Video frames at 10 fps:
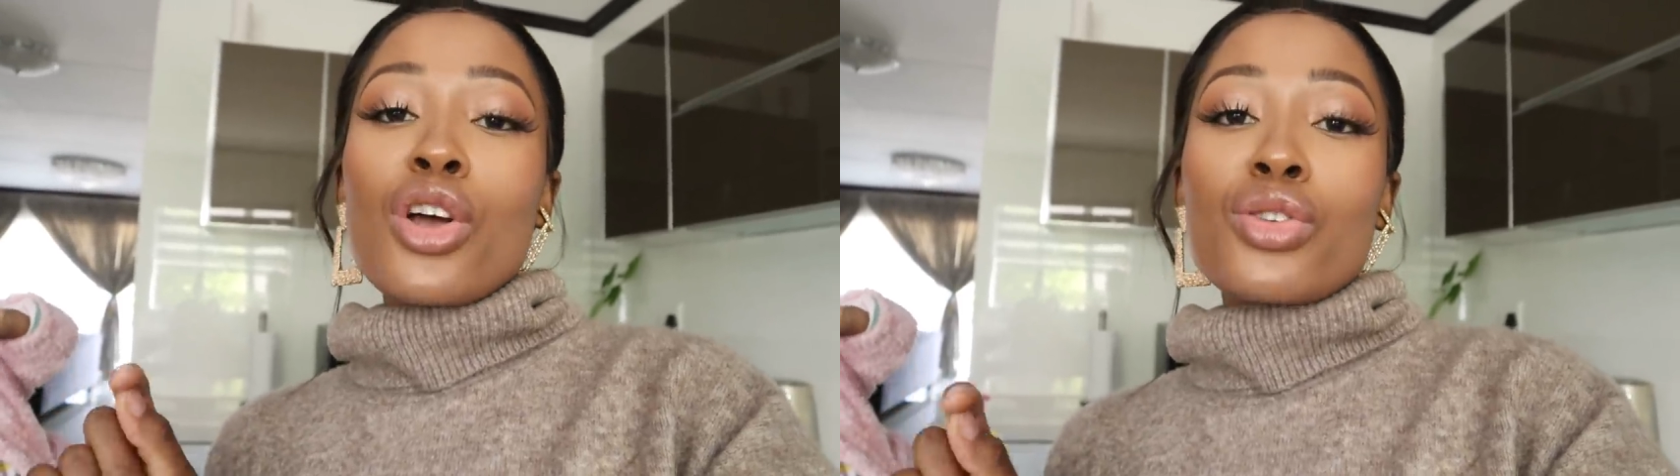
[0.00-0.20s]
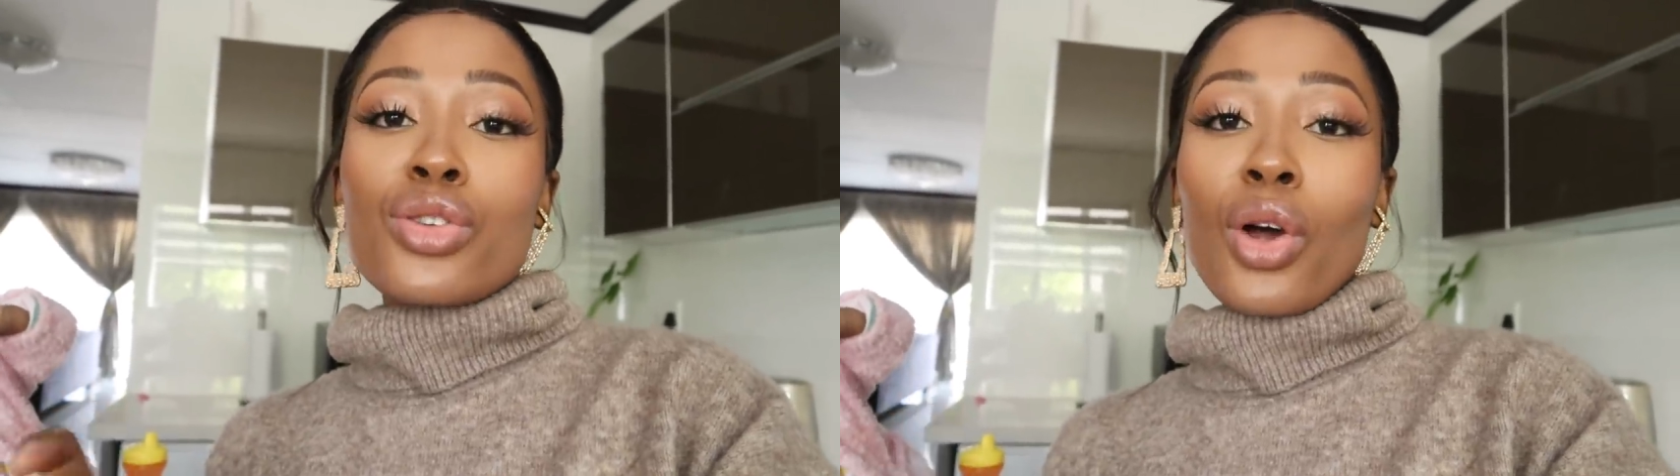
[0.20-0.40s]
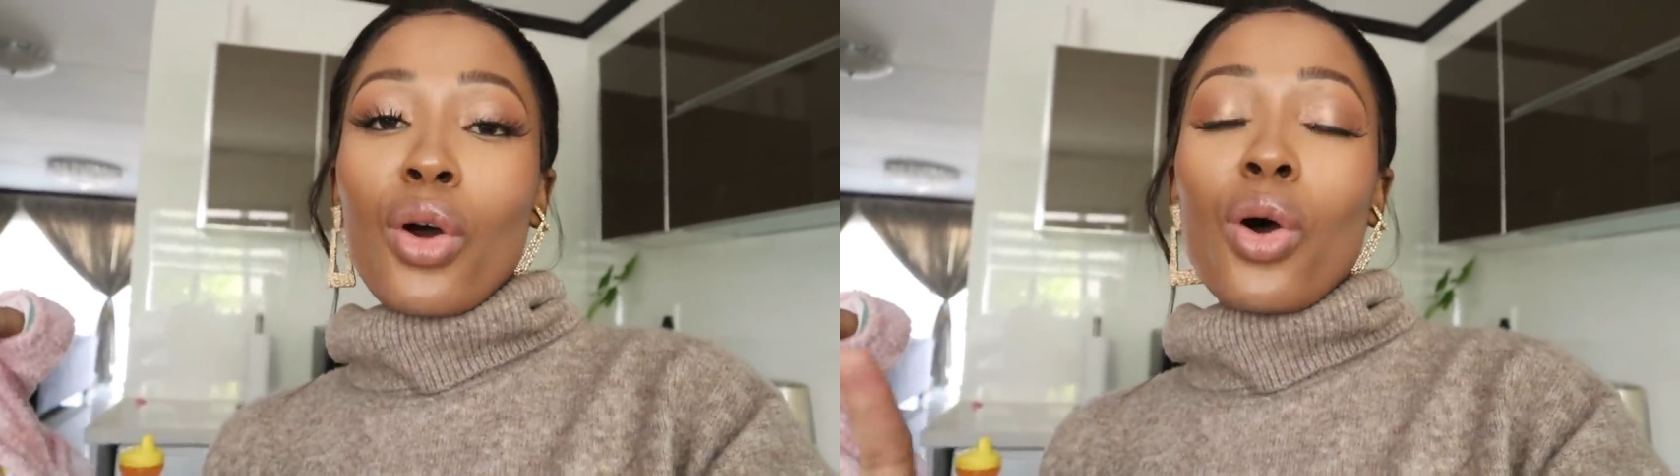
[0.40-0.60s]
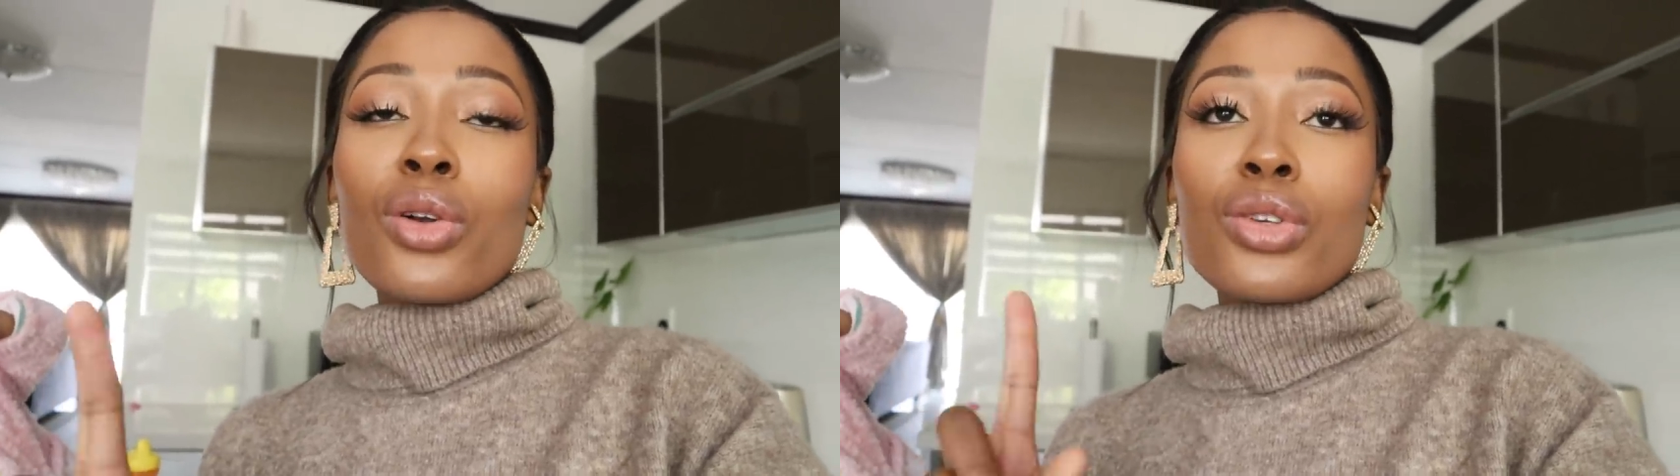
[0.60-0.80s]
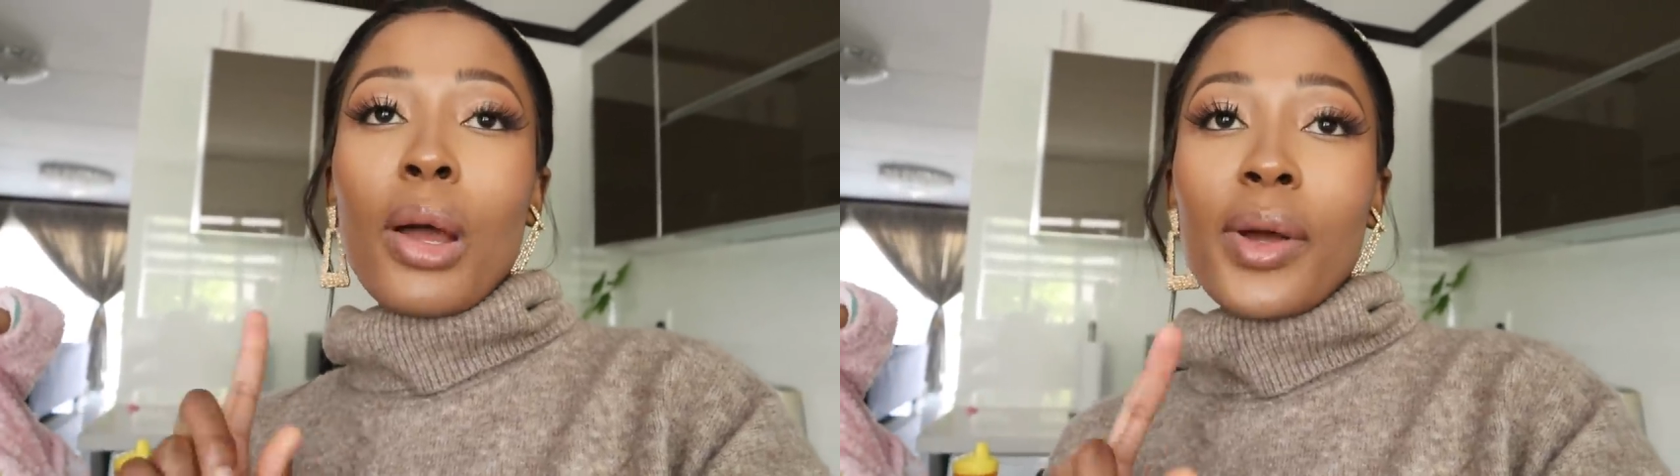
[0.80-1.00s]
So
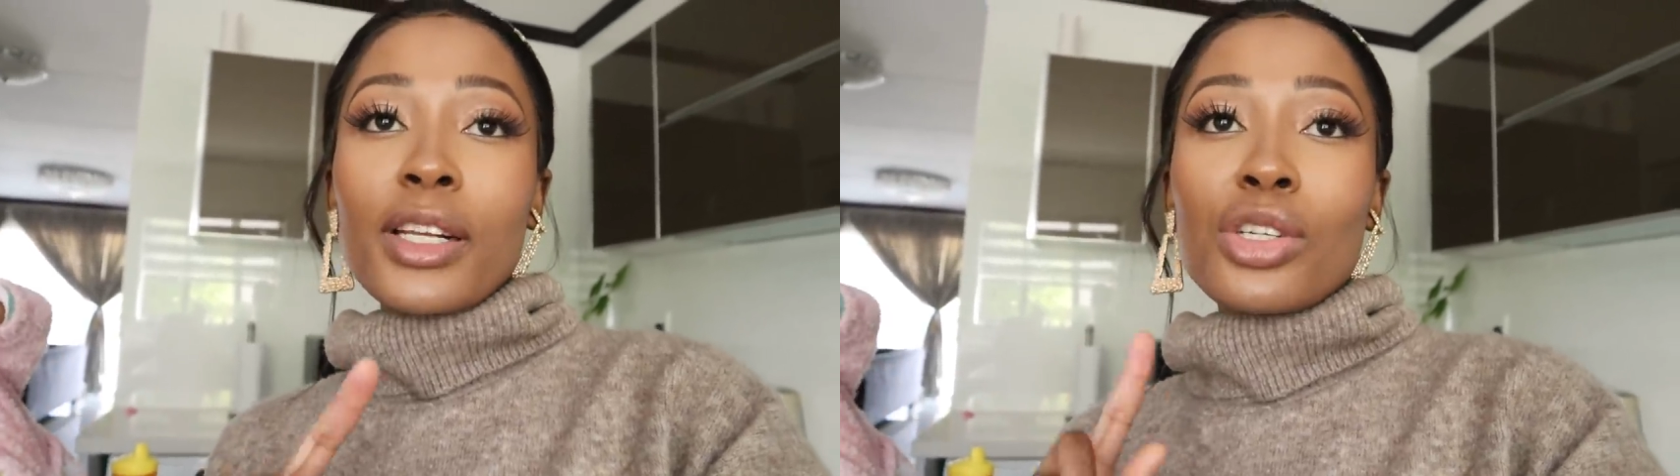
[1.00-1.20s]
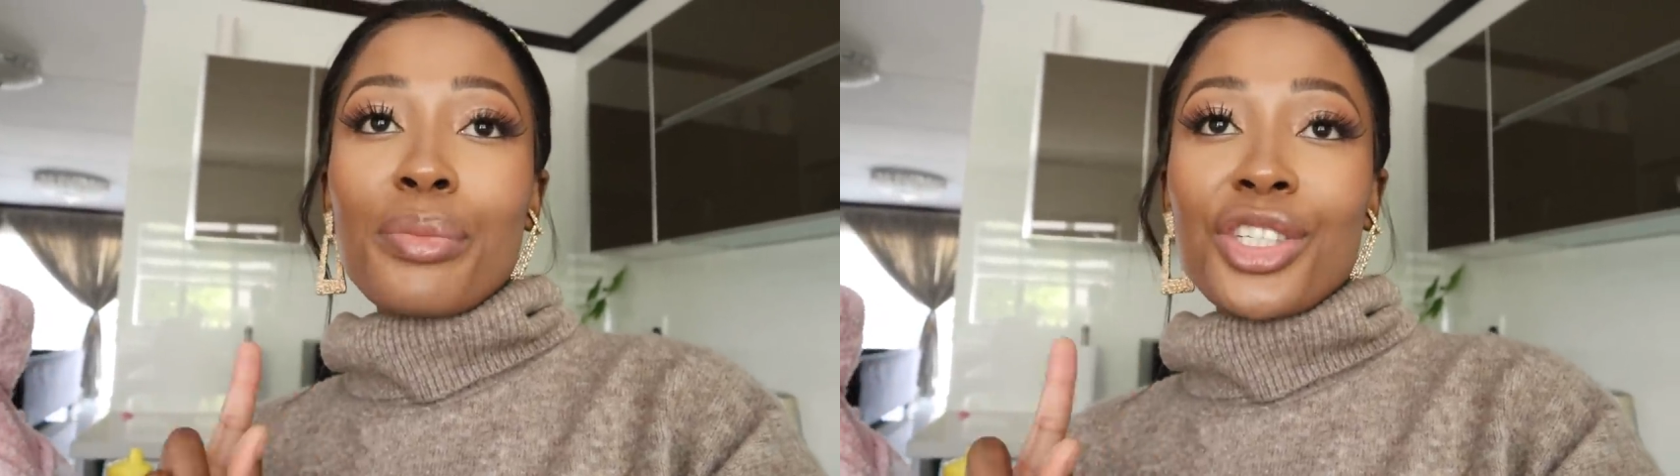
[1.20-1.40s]
also, I wanted to